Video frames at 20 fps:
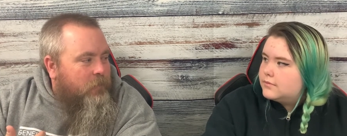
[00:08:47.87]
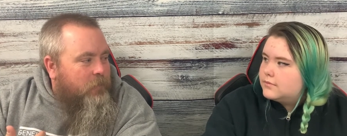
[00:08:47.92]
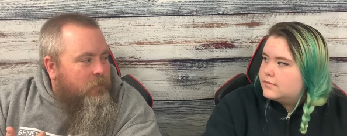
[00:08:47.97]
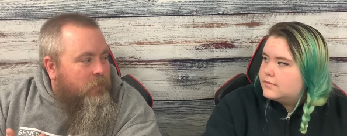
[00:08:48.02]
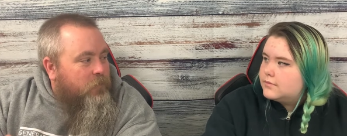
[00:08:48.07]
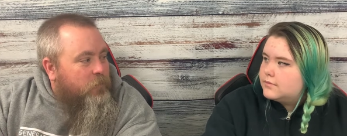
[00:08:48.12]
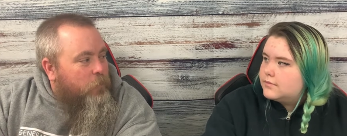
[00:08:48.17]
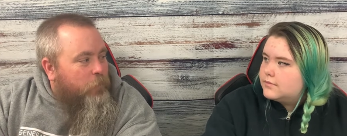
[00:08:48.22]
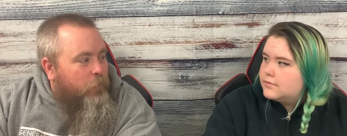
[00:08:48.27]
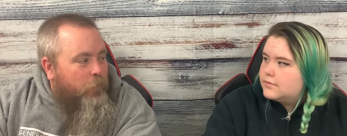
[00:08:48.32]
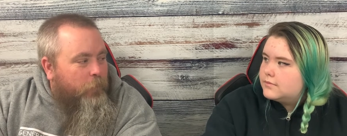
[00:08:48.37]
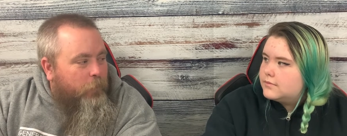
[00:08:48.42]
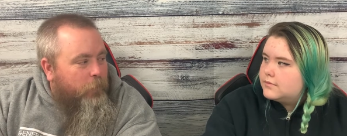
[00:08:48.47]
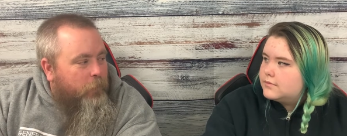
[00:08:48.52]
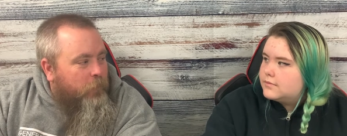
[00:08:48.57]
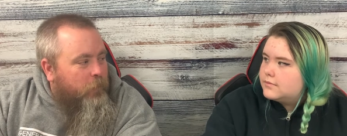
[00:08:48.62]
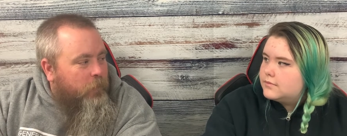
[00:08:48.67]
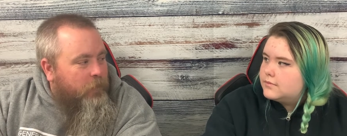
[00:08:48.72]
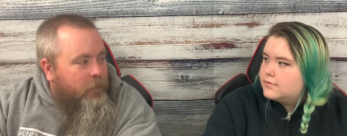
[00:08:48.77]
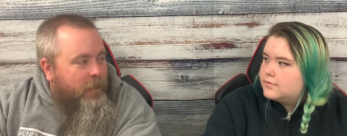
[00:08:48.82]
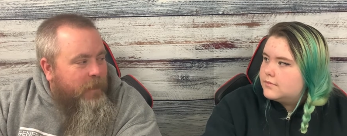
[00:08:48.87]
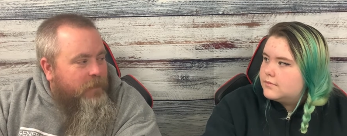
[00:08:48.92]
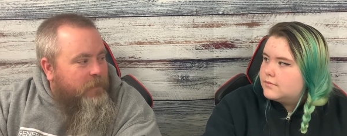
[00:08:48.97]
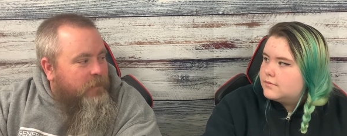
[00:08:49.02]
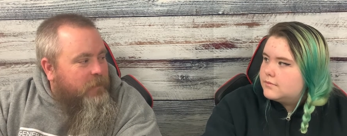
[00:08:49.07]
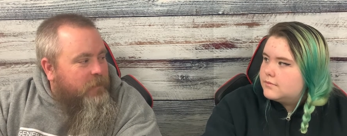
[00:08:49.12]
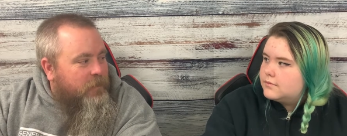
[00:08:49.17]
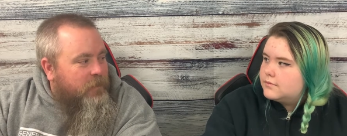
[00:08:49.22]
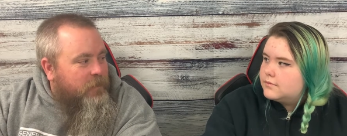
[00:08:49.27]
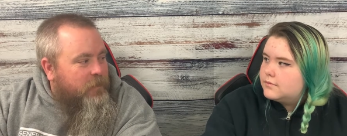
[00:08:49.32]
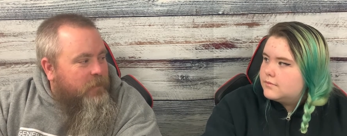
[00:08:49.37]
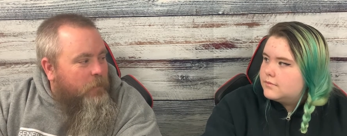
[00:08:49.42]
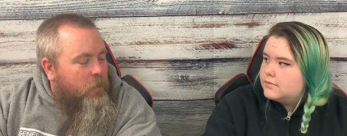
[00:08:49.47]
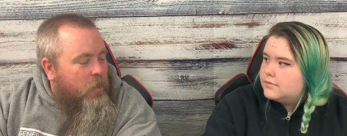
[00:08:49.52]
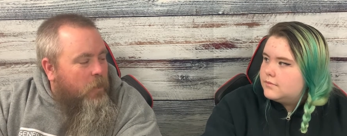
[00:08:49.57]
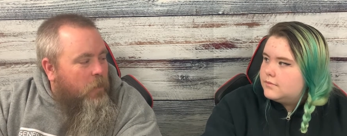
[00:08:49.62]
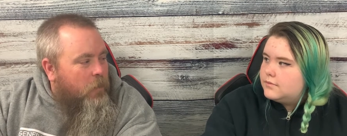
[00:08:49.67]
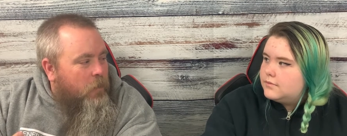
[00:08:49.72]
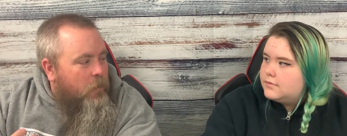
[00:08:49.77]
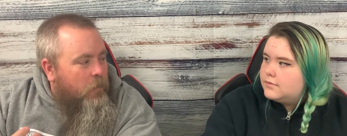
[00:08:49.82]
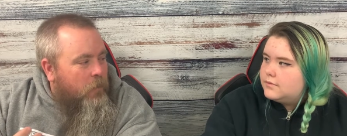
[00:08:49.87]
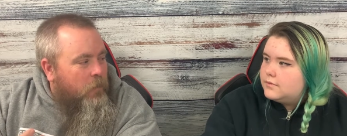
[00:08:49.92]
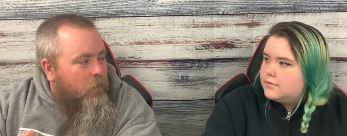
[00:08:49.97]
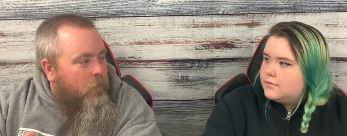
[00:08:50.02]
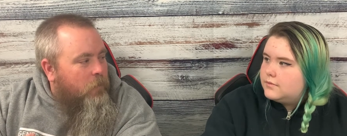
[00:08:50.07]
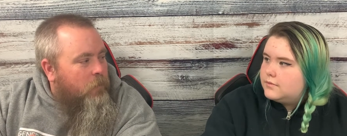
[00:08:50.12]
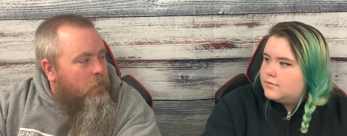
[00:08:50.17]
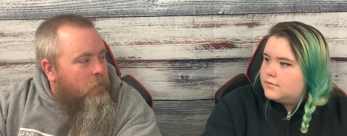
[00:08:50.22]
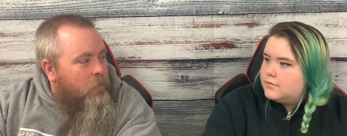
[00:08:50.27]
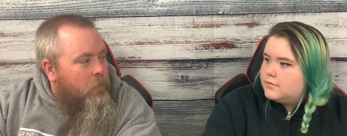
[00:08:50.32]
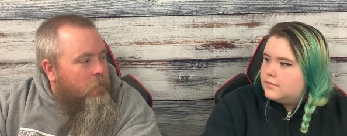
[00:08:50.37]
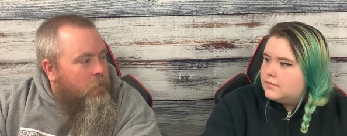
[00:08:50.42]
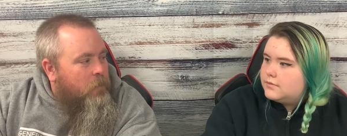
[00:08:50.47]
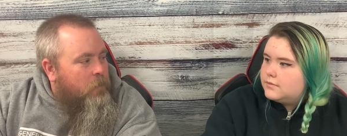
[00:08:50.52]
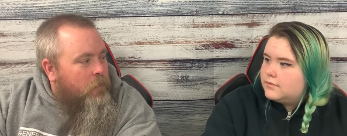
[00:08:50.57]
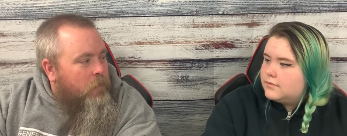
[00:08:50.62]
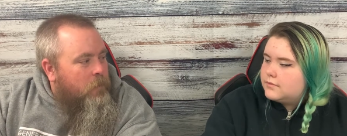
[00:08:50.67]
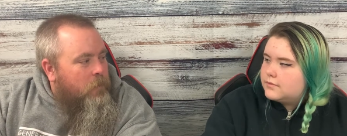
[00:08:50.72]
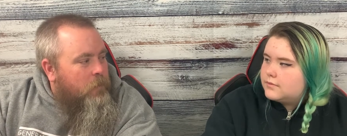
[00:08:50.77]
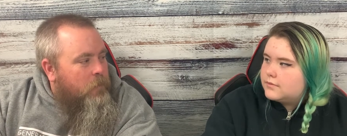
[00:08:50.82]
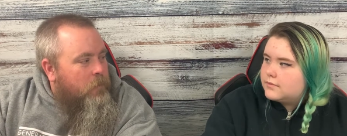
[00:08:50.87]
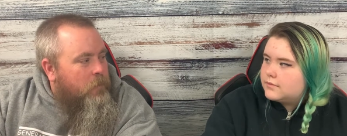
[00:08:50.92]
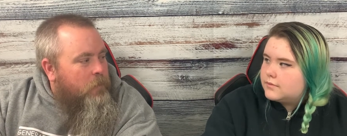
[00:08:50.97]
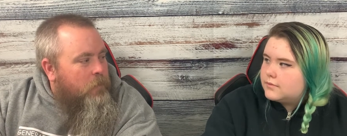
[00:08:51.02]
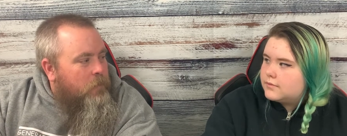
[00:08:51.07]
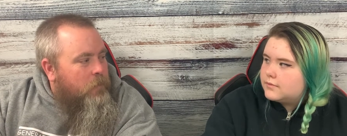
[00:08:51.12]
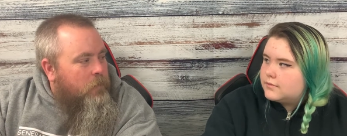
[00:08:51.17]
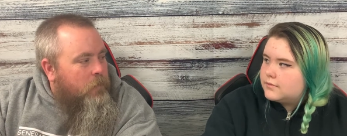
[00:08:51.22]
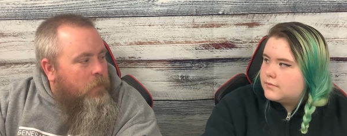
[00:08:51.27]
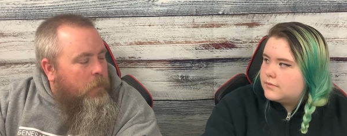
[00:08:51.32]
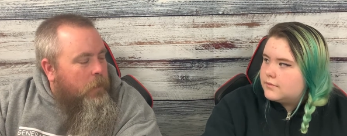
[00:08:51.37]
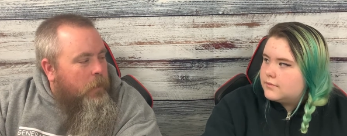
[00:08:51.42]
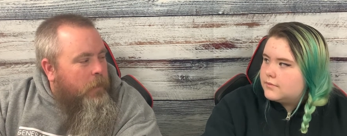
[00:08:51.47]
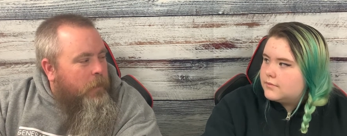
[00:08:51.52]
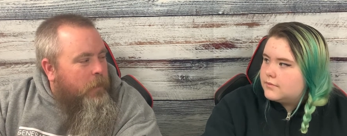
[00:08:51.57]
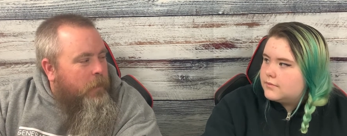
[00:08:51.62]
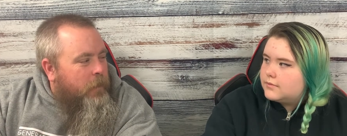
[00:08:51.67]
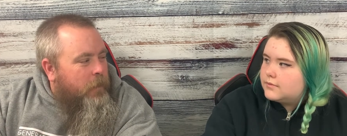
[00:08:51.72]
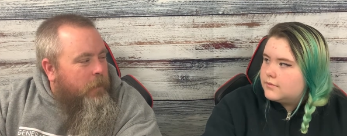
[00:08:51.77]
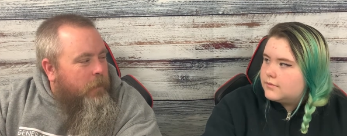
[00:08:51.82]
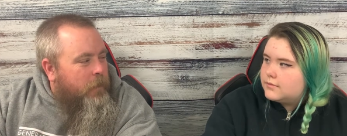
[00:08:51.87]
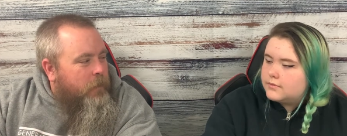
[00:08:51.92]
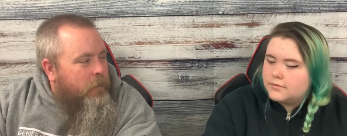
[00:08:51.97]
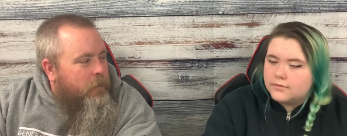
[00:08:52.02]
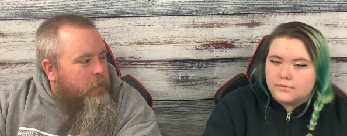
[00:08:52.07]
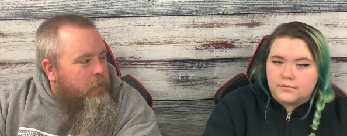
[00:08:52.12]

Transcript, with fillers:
Speaker 1: Supergirl, Legends of Tomorrow, uh,